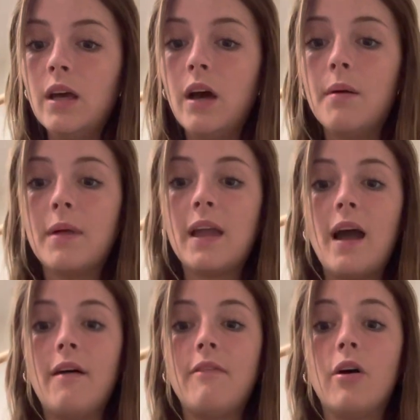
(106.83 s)
They
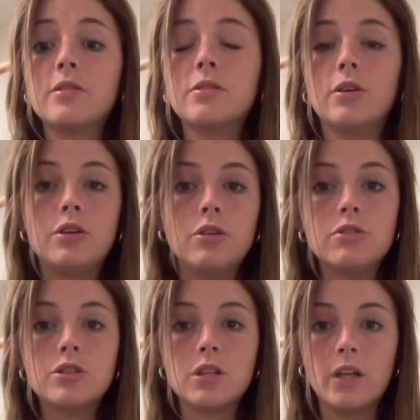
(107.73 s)
have also a
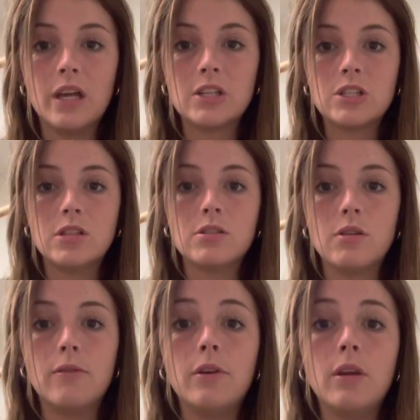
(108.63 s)
huge selection, so
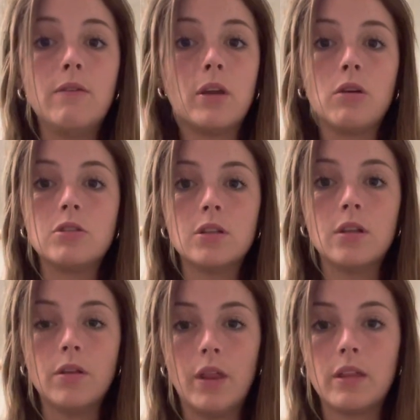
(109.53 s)
if you even go to
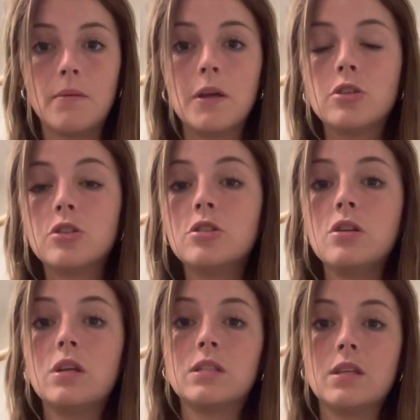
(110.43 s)
the pictures, you
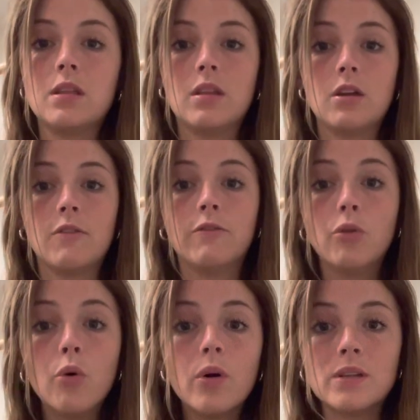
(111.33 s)
can see that their
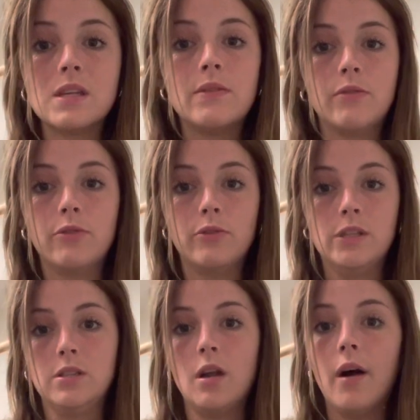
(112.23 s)
floor is even fully
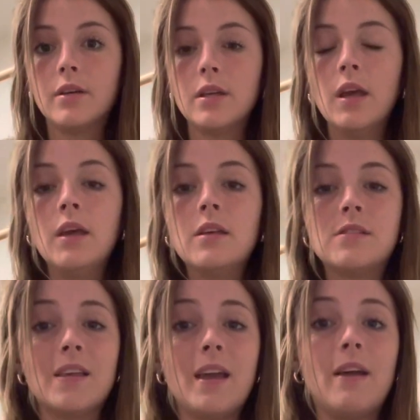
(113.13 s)
stocked. So
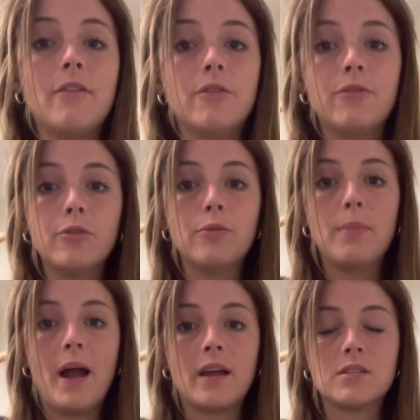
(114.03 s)
they have a full
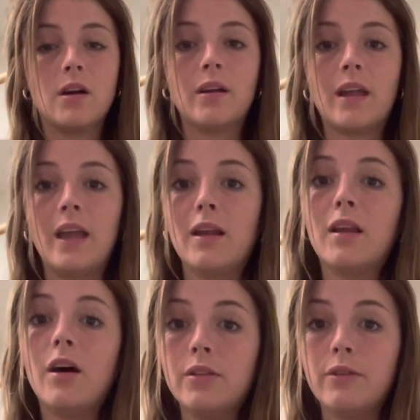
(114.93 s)
back stock and
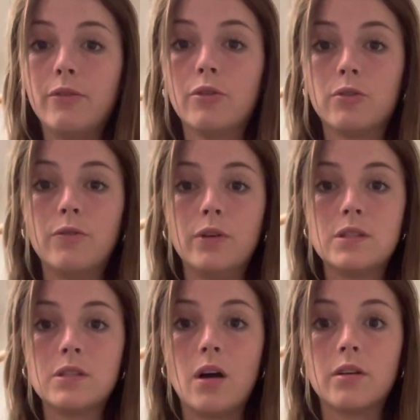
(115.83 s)
the floor is fully
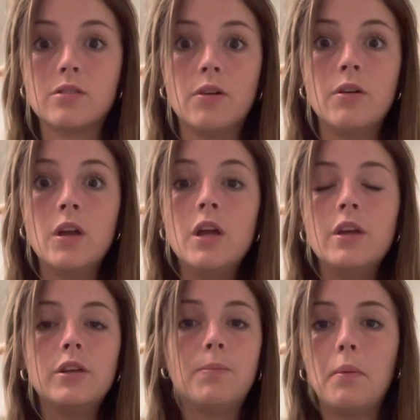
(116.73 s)
stocked. So
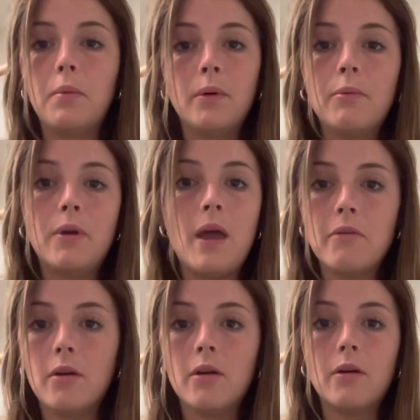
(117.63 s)
you probably will
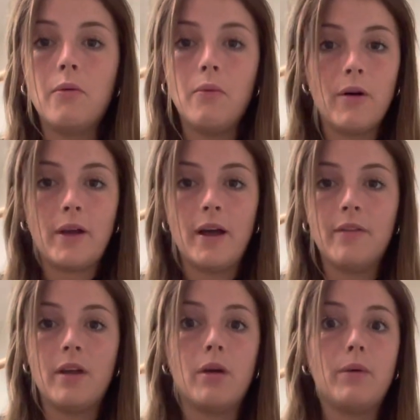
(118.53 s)
never walk out
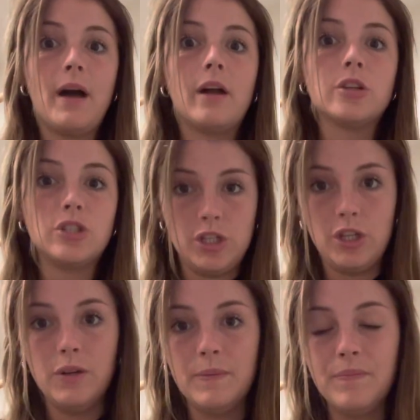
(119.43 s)
there without a shoe.